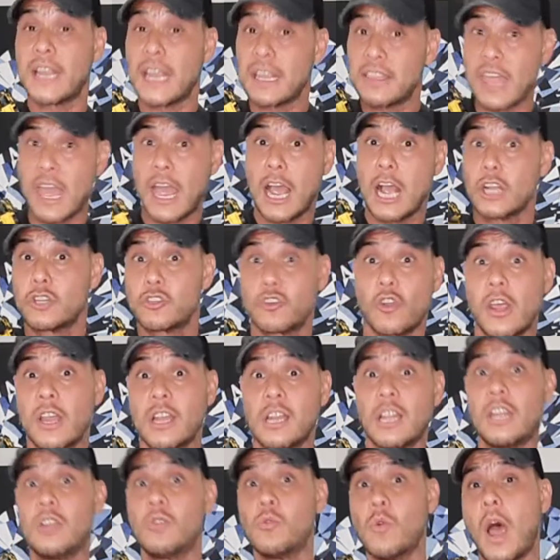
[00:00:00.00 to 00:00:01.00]
Get that
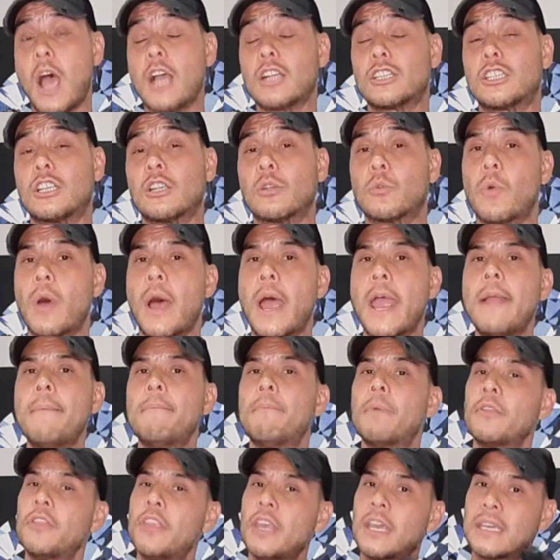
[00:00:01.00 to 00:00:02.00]
adrenaline rush, right?
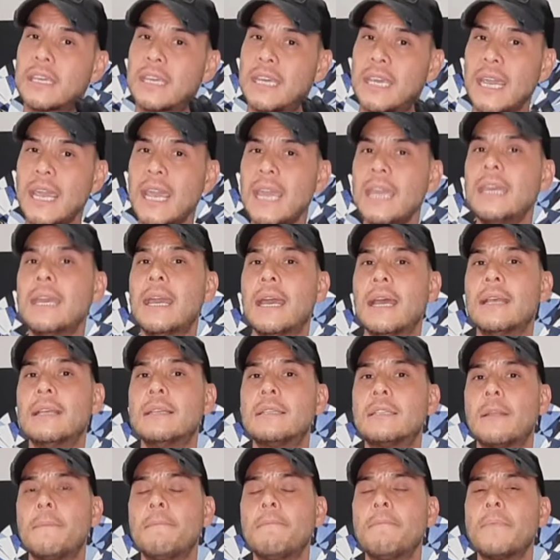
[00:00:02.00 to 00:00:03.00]
But the key
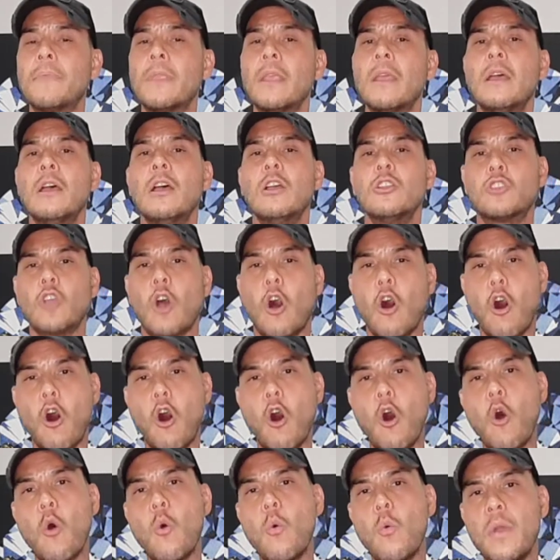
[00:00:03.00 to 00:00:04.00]
is to
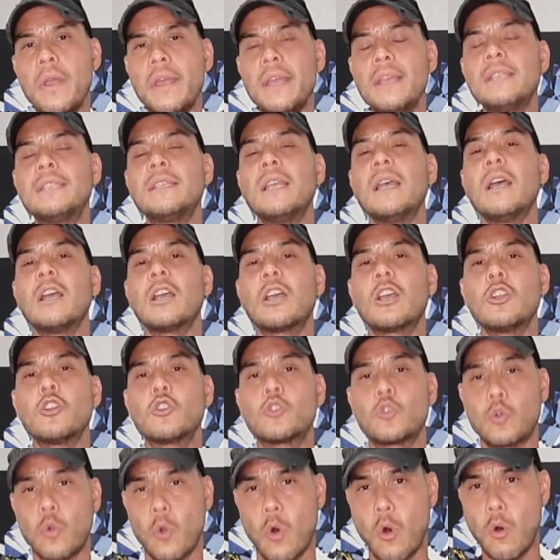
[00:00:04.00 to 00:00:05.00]
always
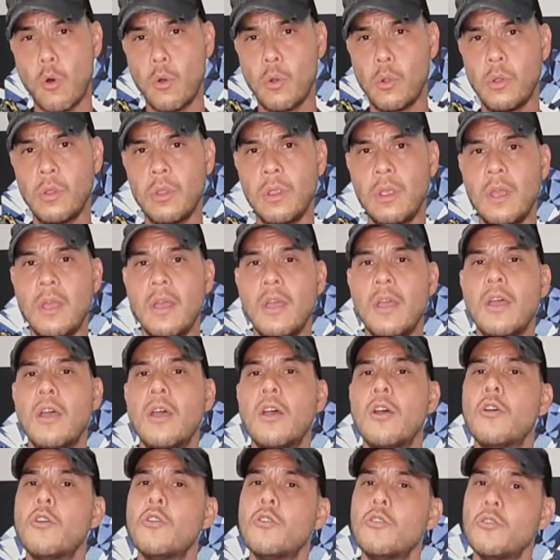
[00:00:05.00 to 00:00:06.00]
control
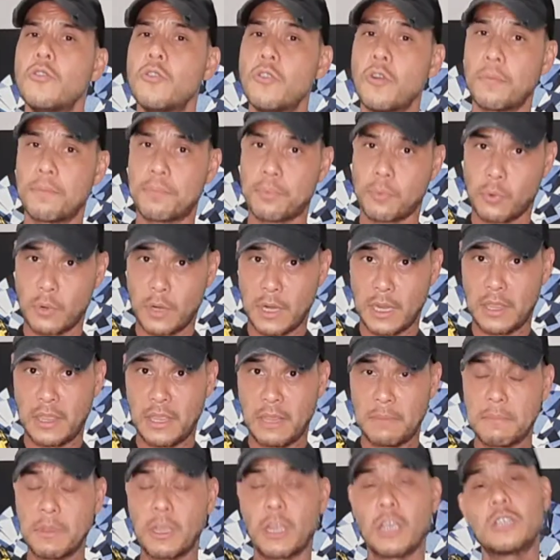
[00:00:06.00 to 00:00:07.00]
your
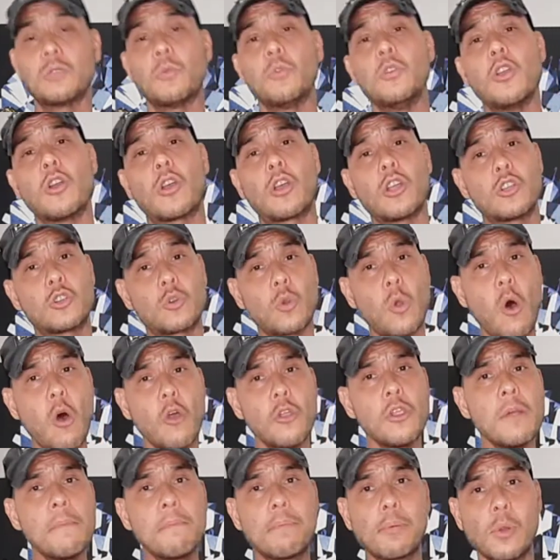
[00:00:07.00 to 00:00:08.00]
breathing. Because when you control
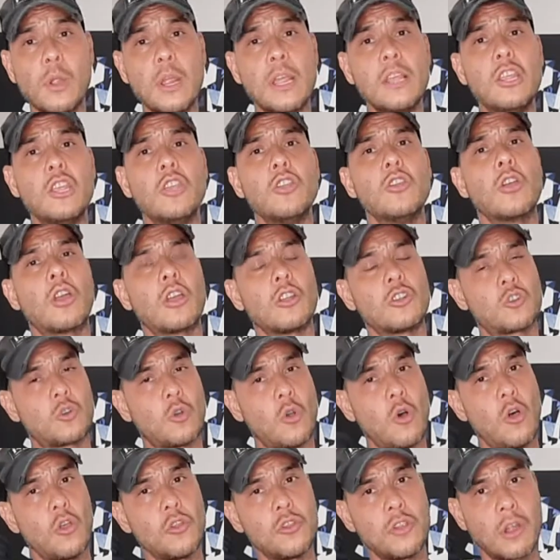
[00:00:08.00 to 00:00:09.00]
breathing, you
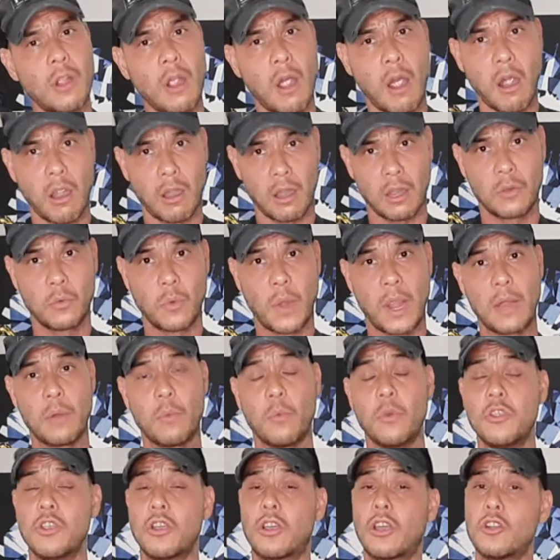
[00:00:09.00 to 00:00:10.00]
control your heart rate. And
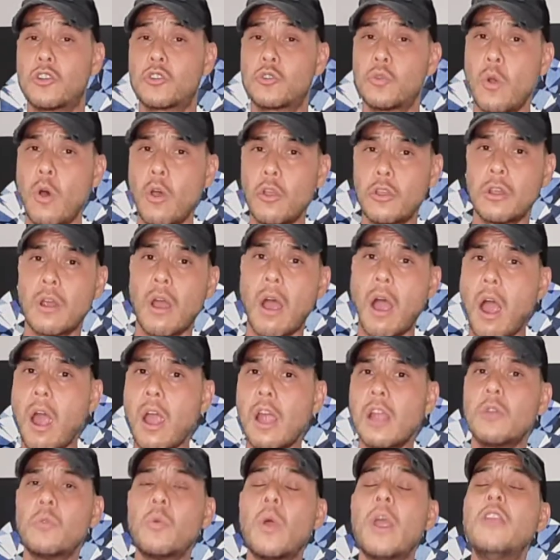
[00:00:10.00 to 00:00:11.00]
when you control your
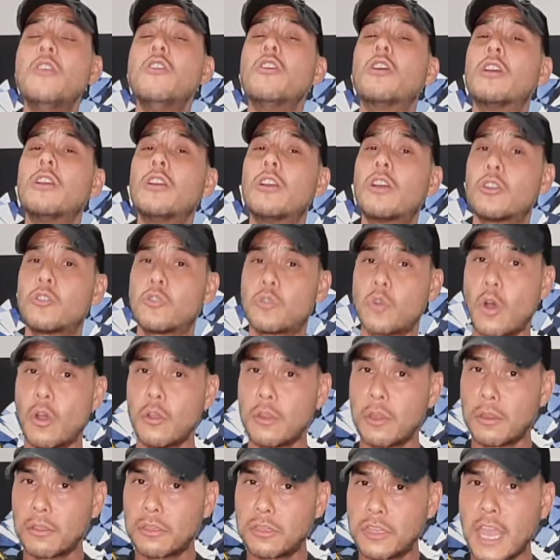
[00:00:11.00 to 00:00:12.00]
heart rate, you can control
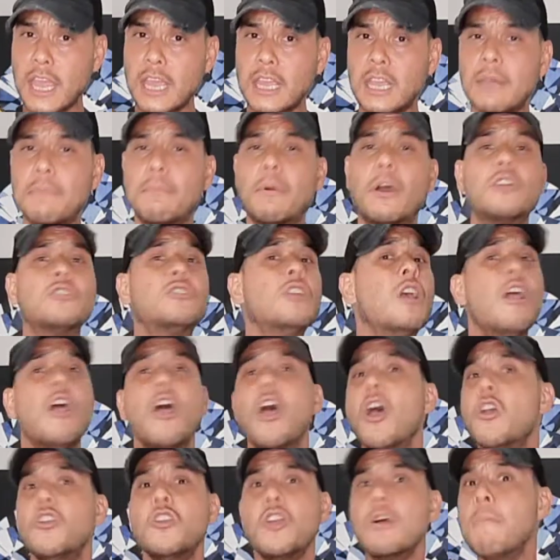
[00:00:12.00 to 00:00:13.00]
your thinking because
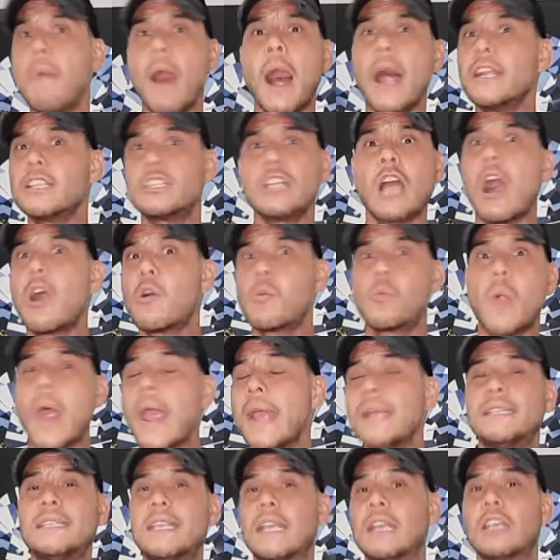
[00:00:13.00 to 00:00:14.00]
your mind's not
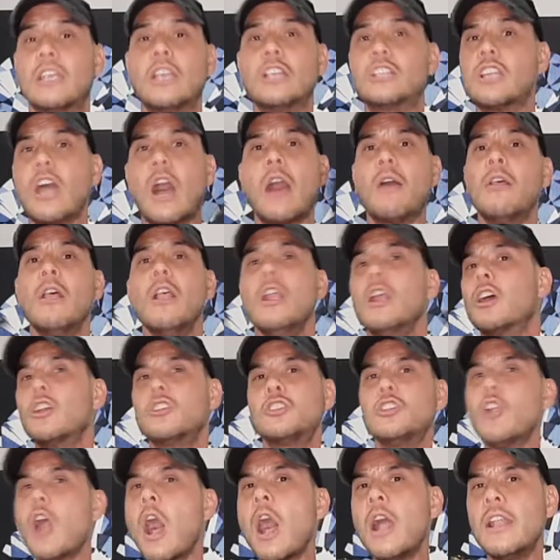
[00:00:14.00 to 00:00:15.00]
racing. It's not, because
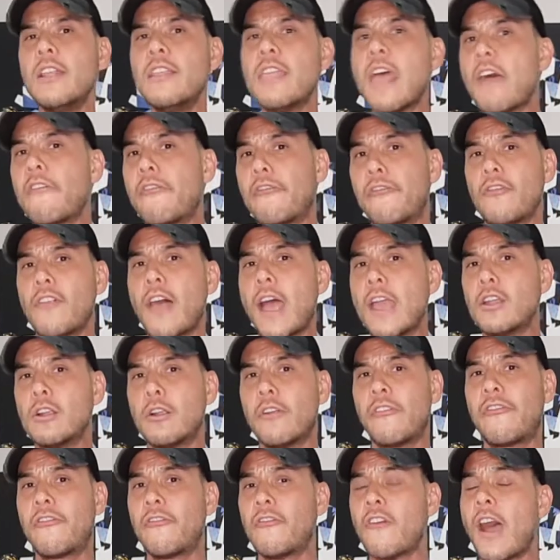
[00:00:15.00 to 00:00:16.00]
you're not in that flight or
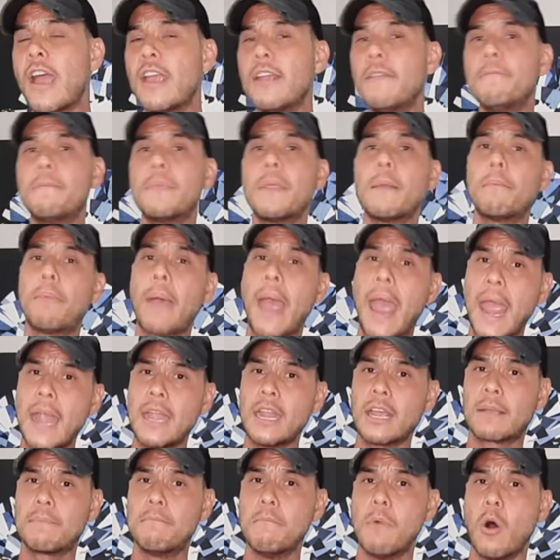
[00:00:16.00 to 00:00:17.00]
flight
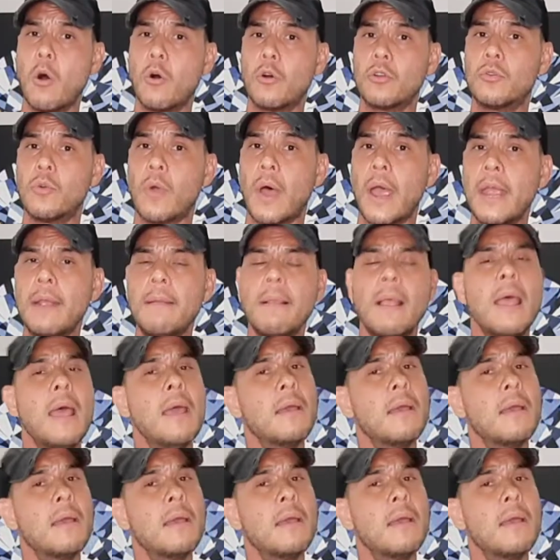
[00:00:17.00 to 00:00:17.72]
panic mode, right?